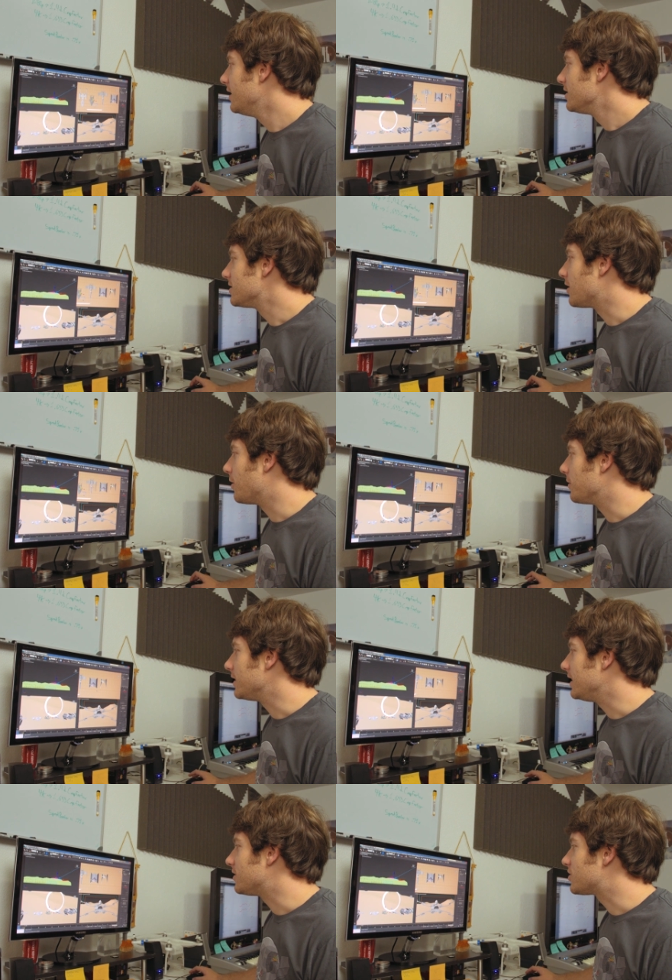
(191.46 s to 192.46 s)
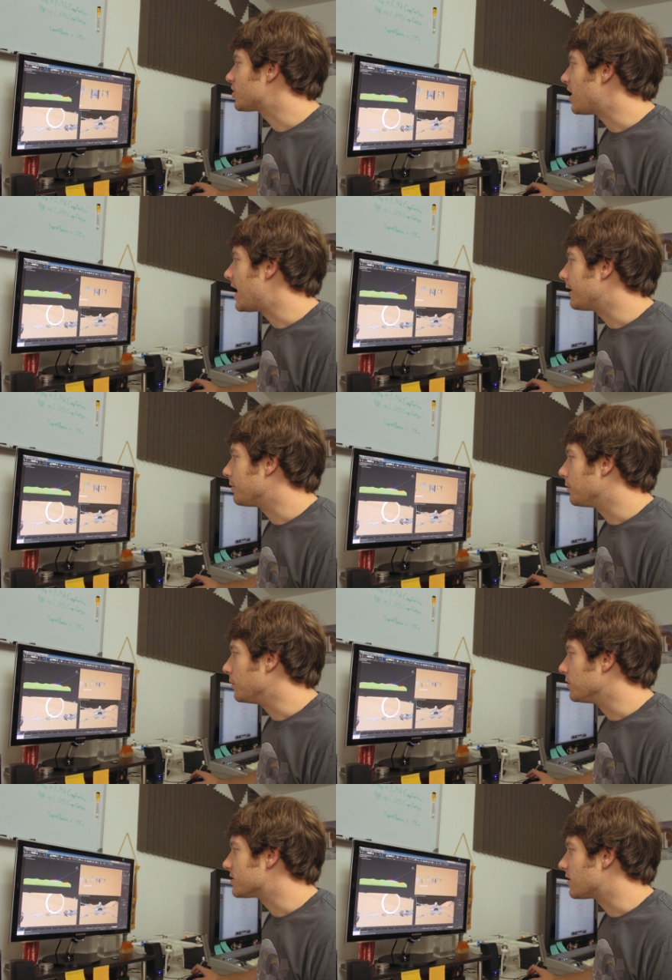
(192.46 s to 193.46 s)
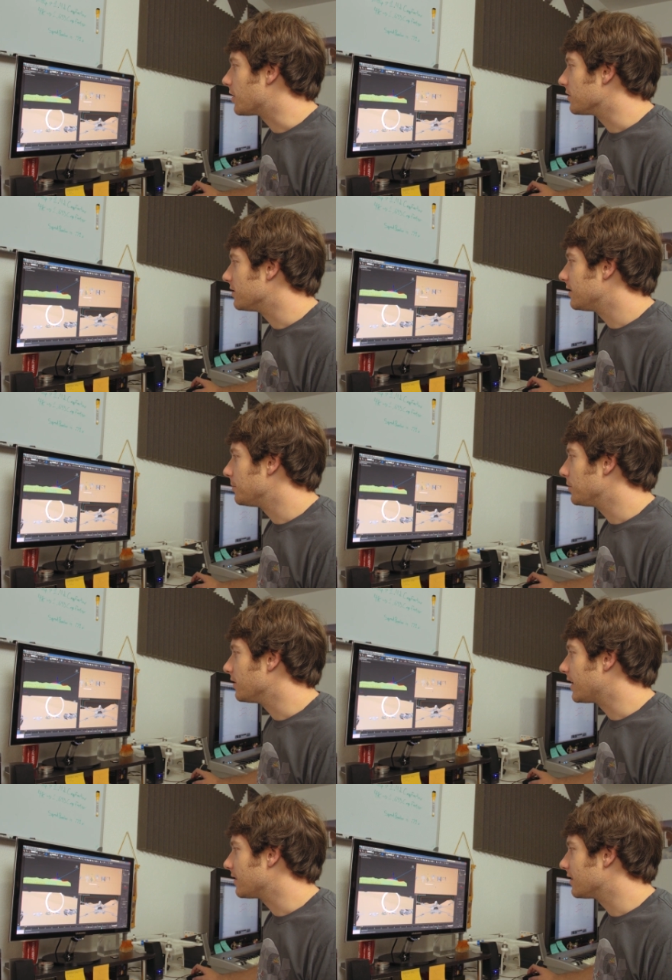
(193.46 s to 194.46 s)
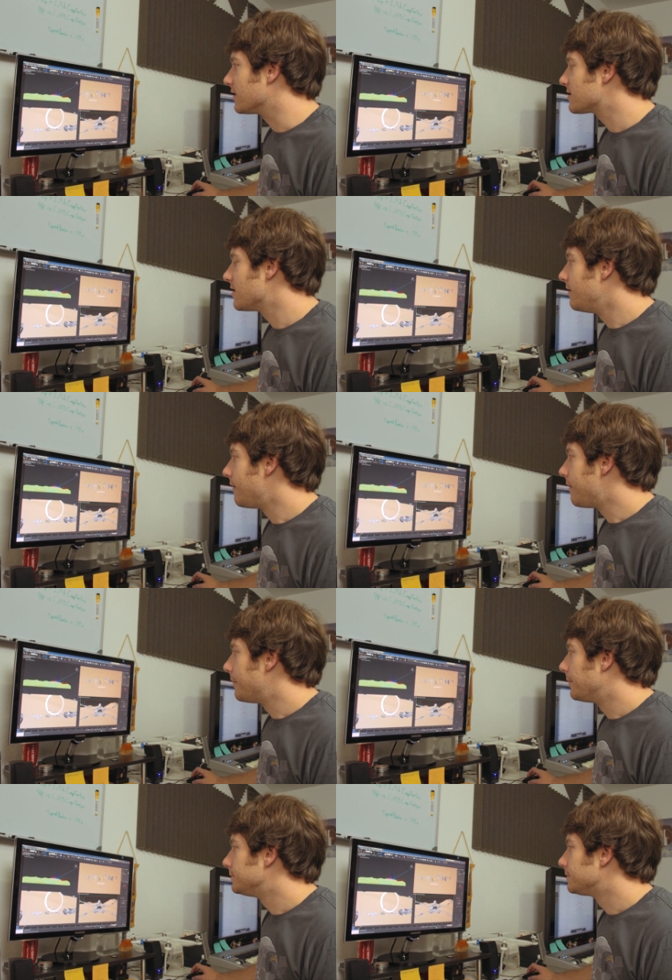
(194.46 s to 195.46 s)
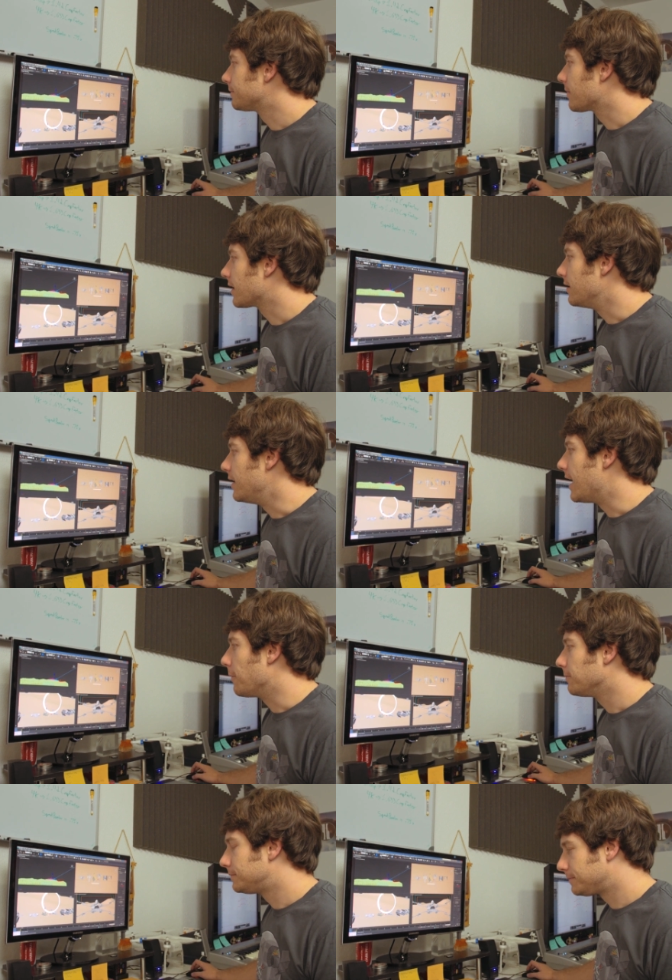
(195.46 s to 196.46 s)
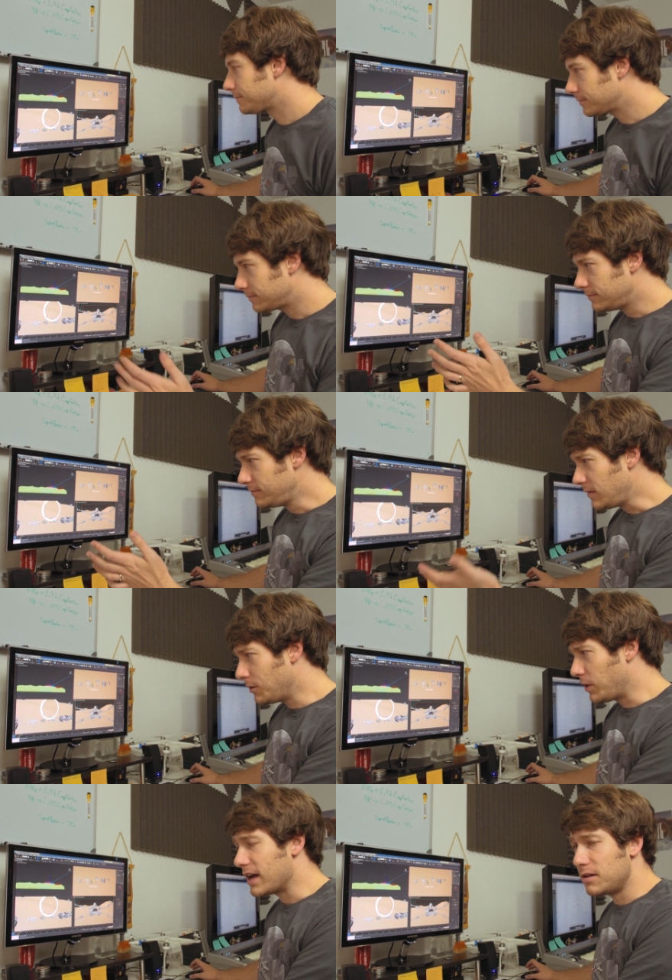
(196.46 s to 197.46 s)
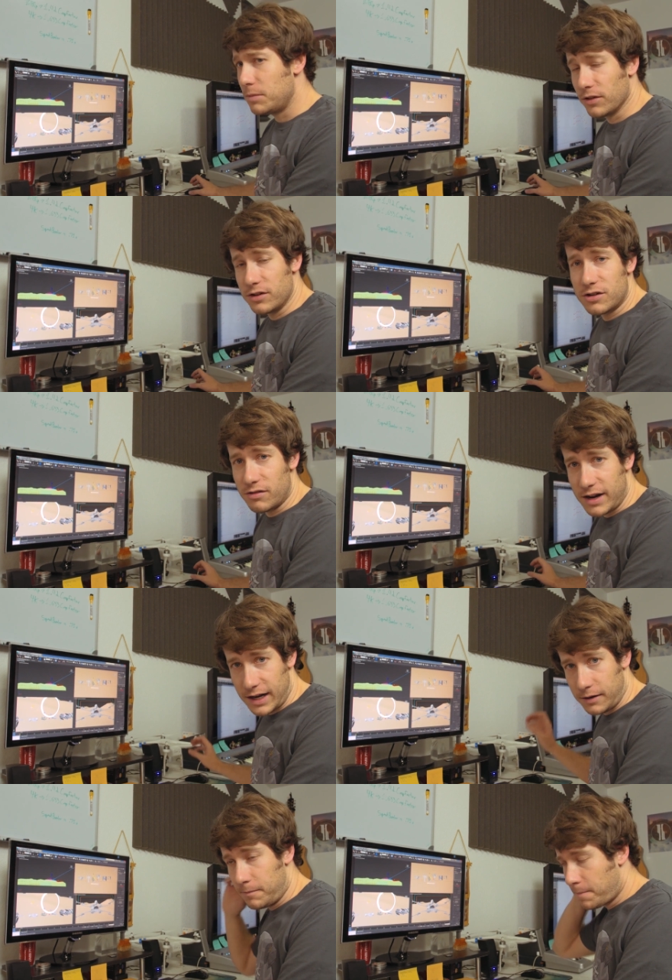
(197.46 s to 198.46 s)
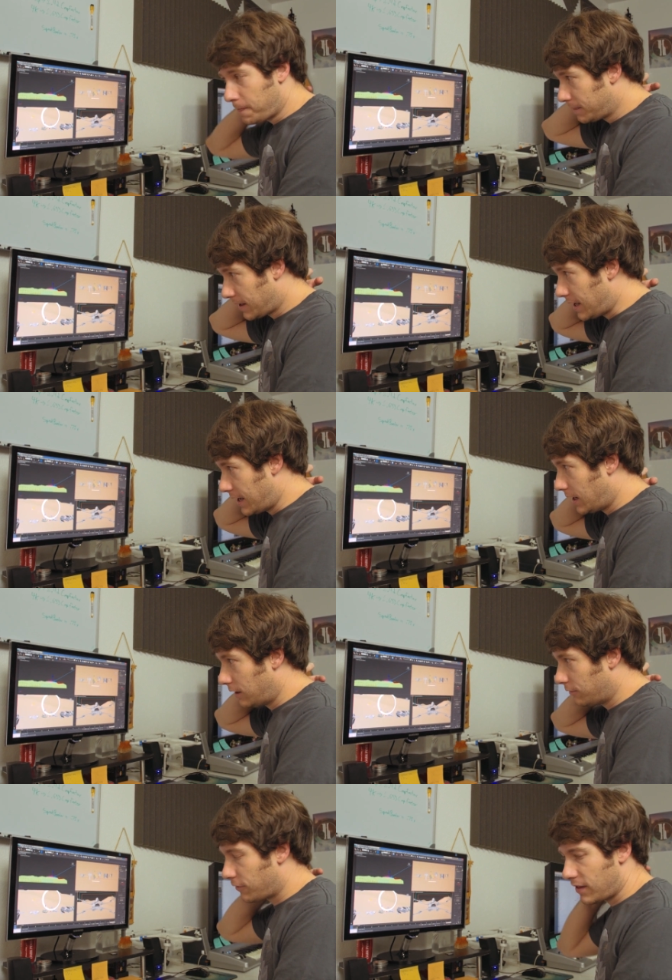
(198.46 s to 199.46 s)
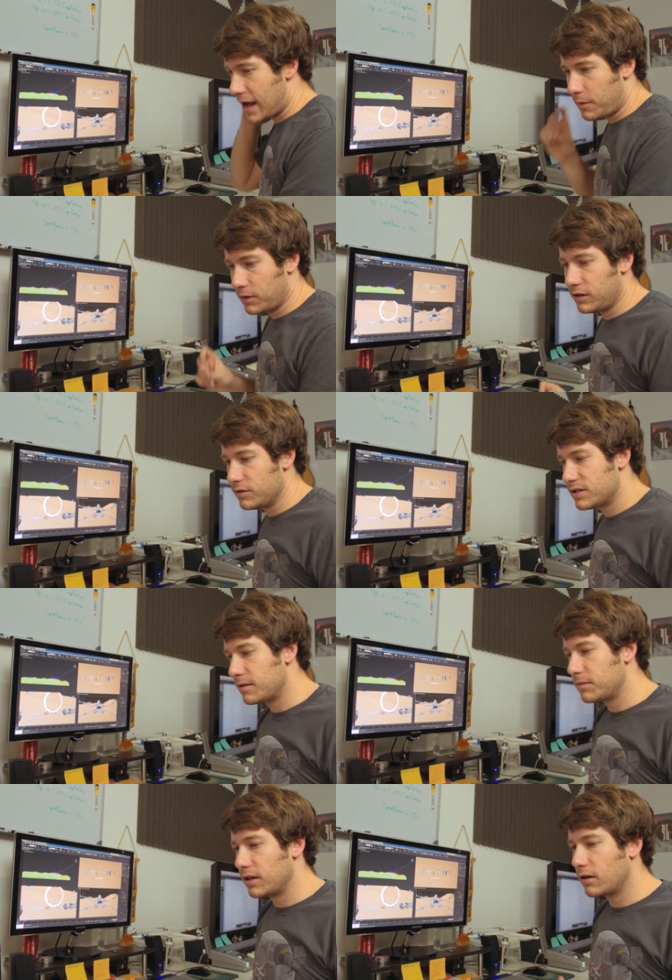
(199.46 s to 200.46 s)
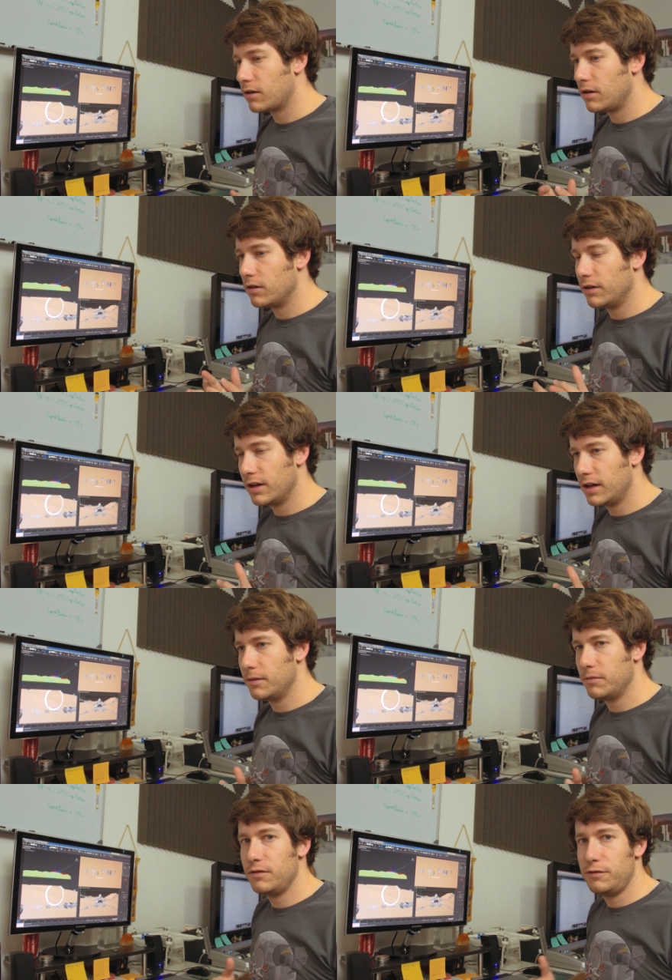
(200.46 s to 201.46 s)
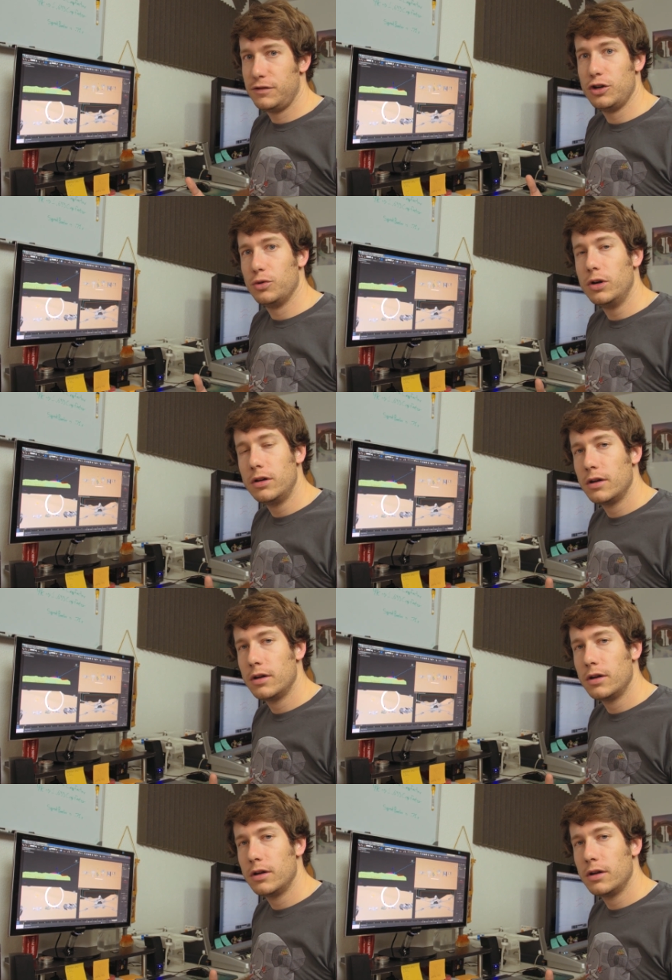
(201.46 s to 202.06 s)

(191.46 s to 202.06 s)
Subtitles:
So each shot, we would start with a template like this. Now, we had to build the terrain, and for that we used something called View.